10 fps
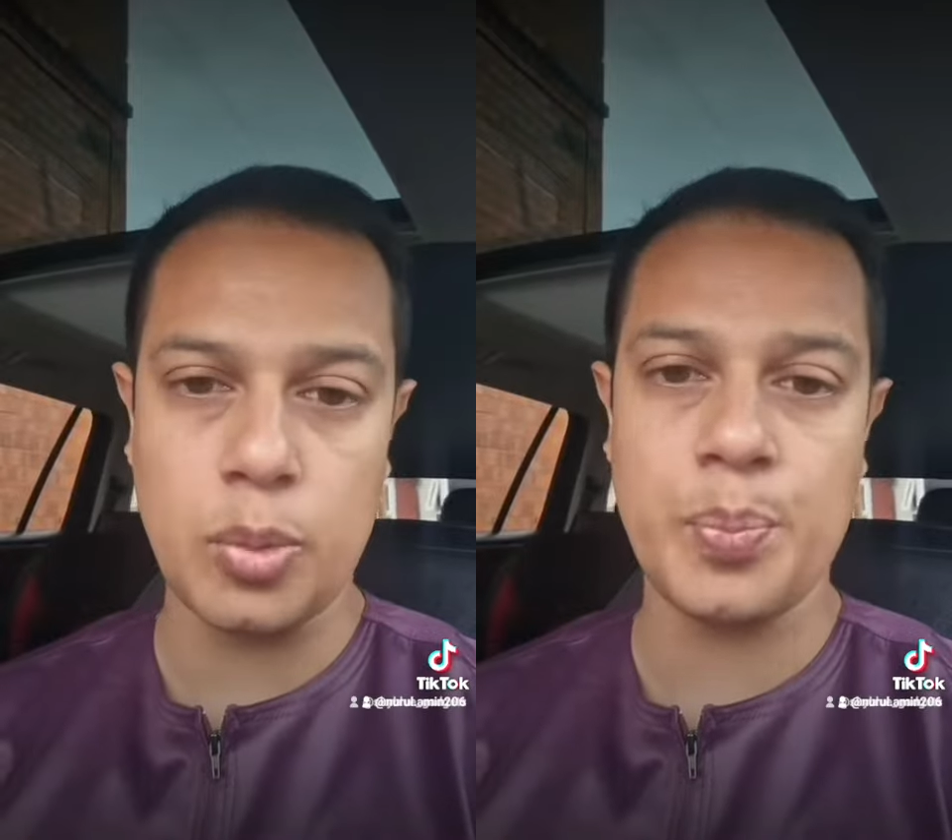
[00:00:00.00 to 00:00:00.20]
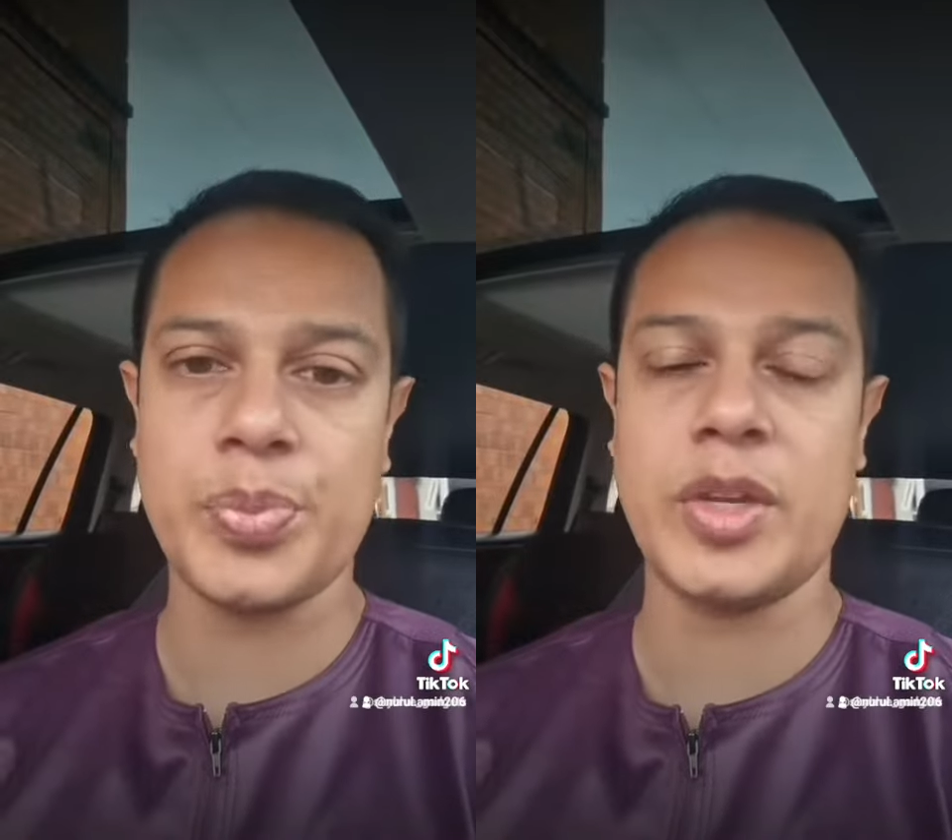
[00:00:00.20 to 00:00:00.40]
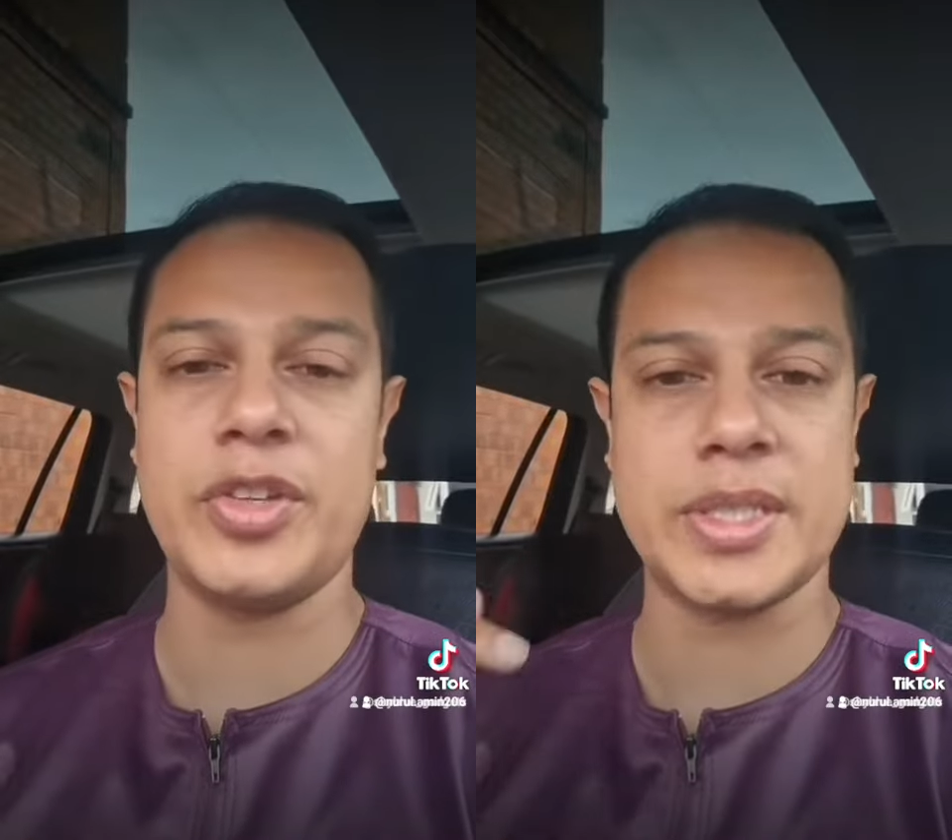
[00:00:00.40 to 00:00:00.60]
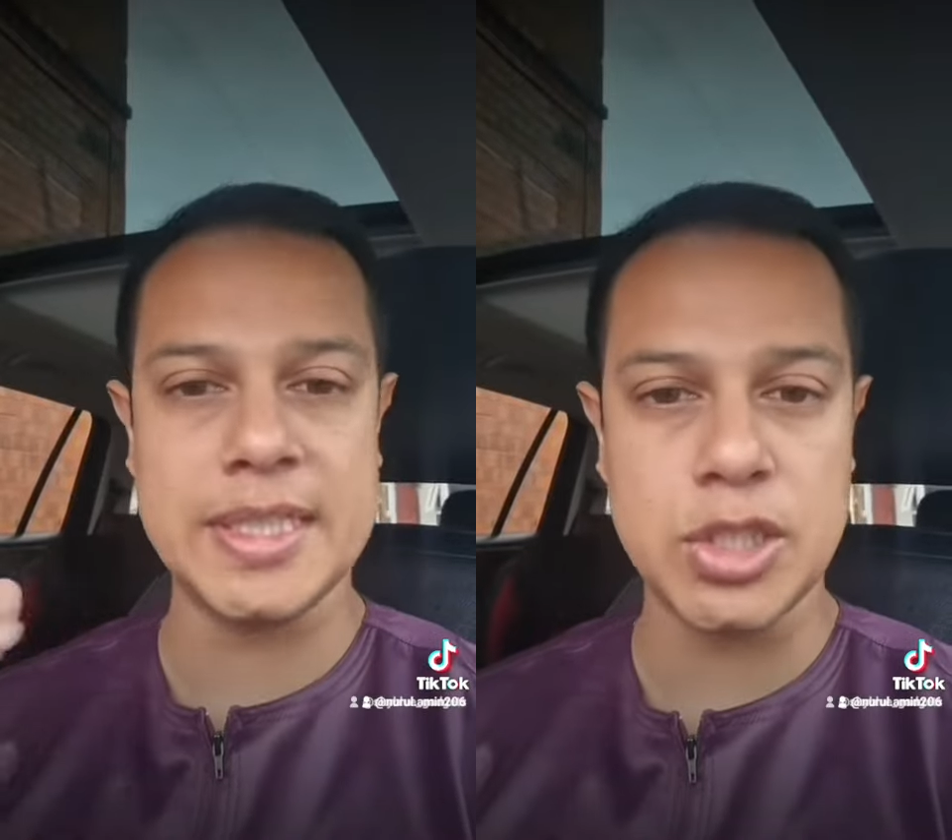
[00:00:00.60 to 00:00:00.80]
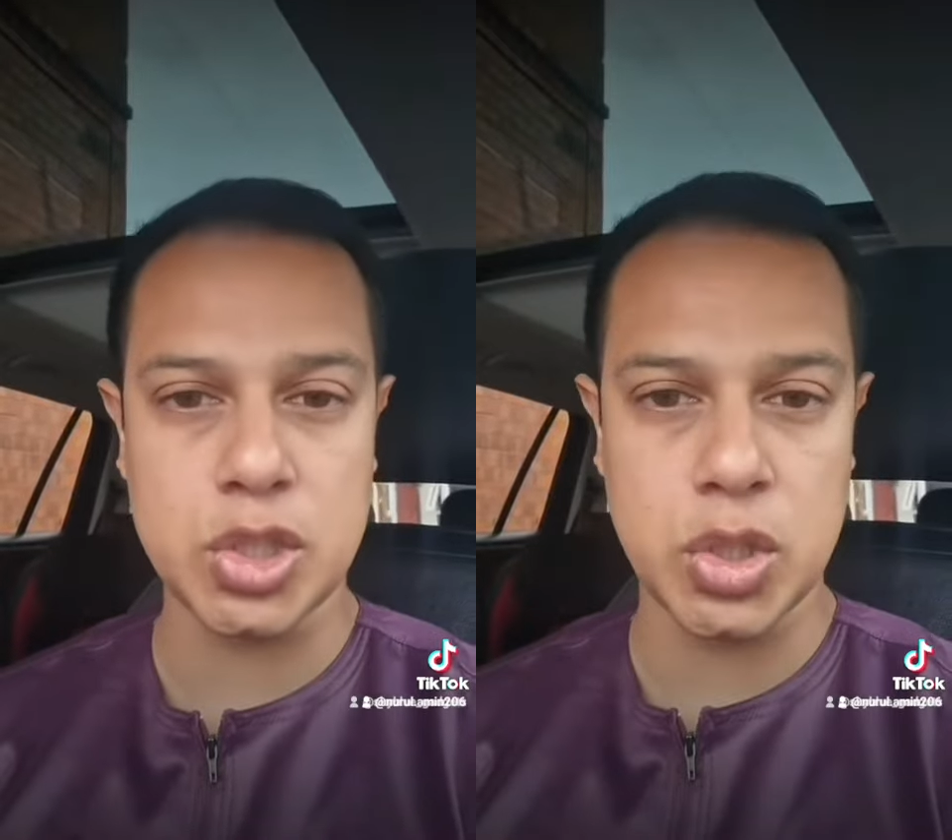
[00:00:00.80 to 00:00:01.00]
if you're still
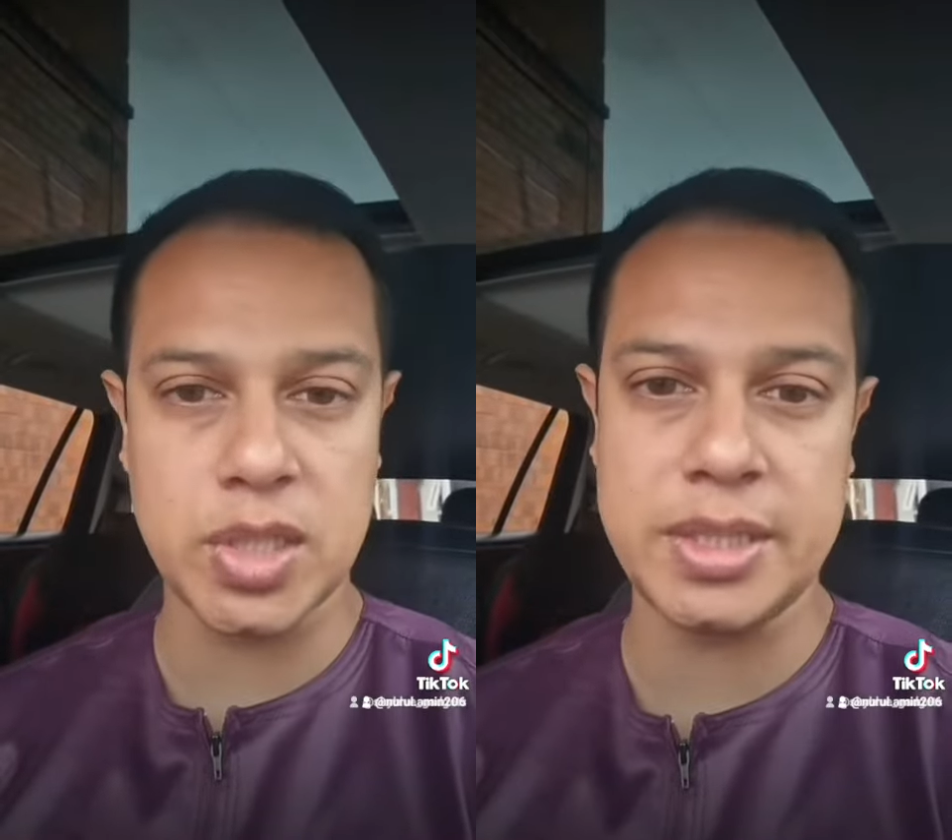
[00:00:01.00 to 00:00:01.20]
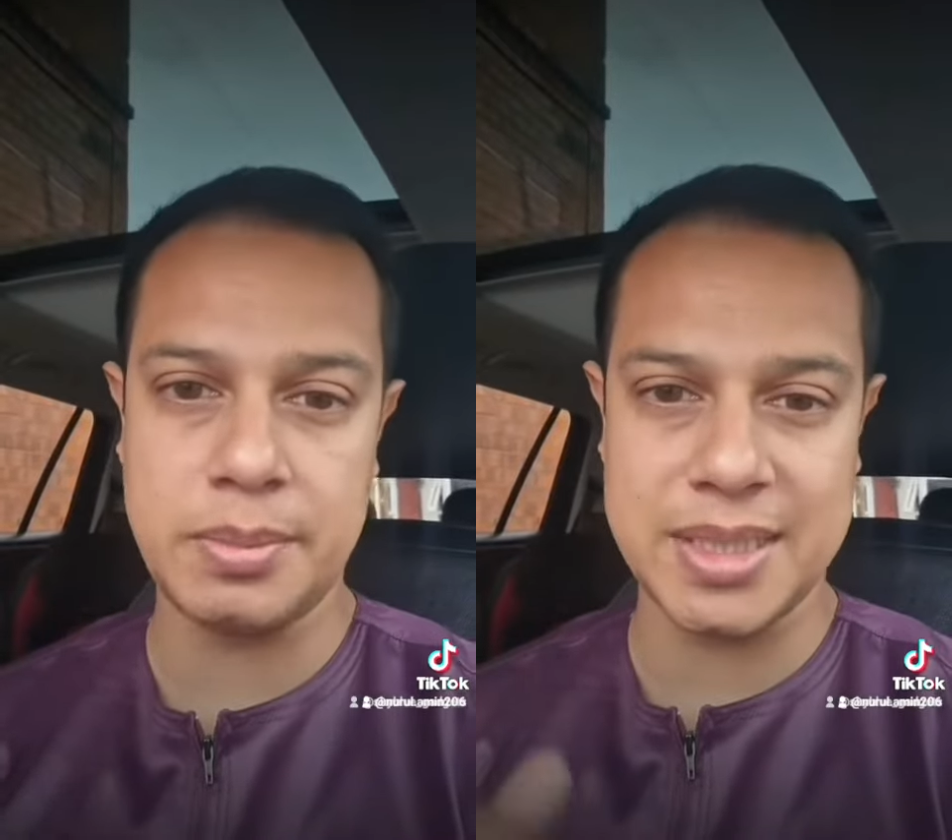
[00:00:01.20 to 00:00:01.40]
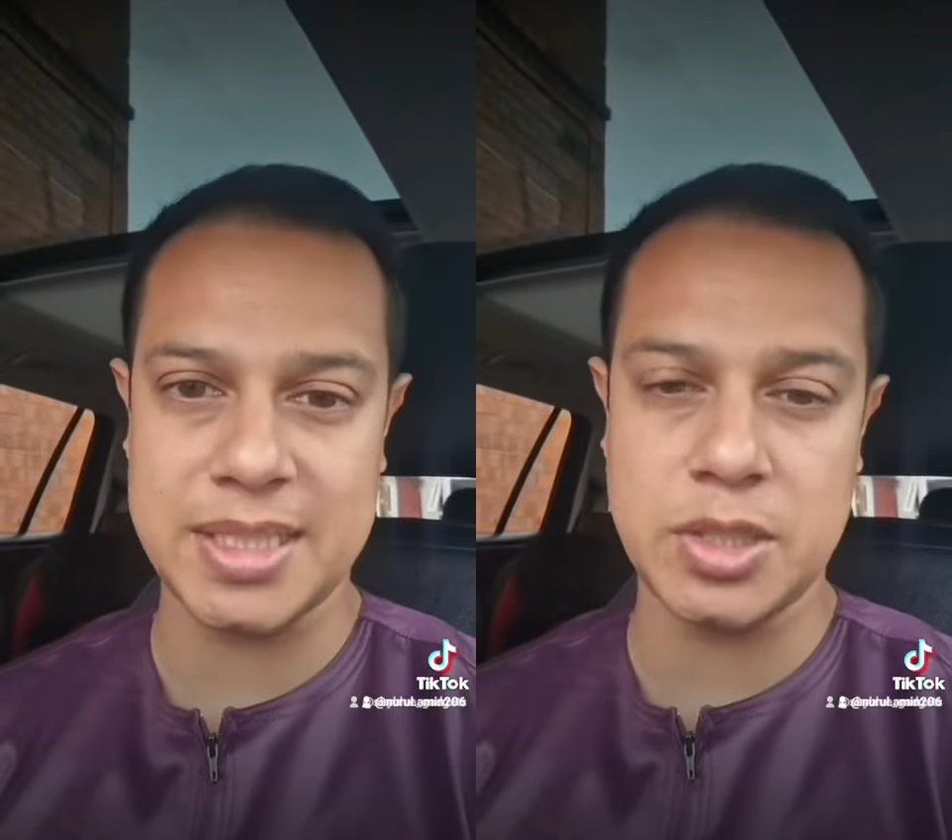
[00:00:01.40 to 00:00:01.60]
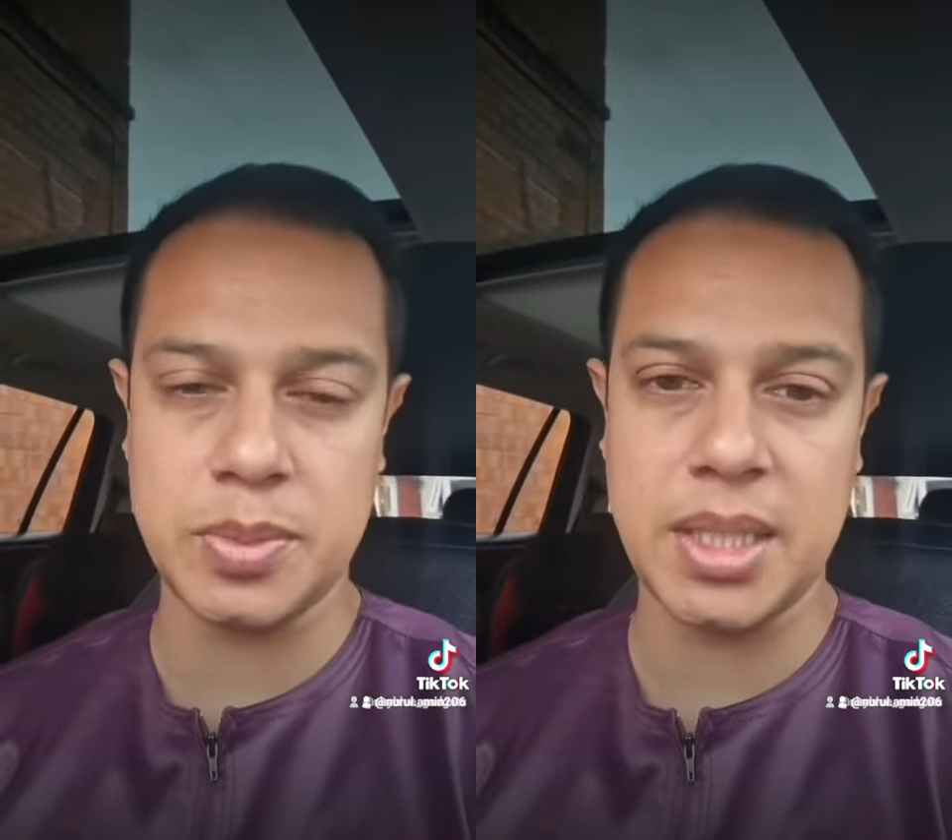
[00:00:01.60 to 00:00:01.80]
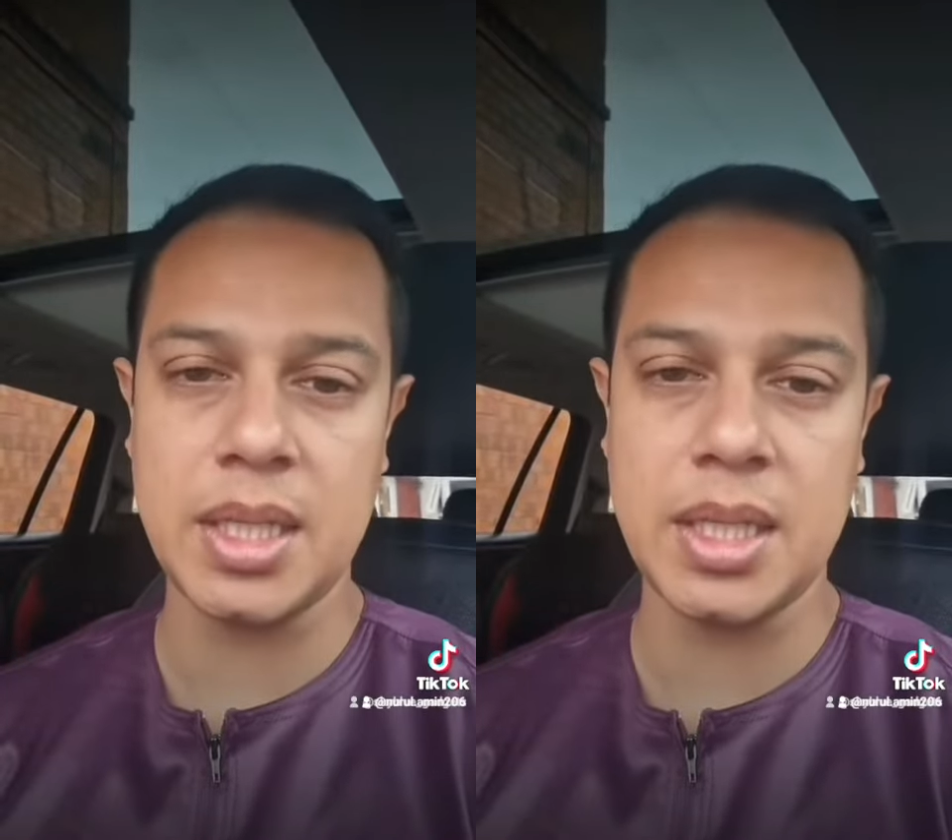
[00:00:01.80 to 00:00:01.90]
struggling message me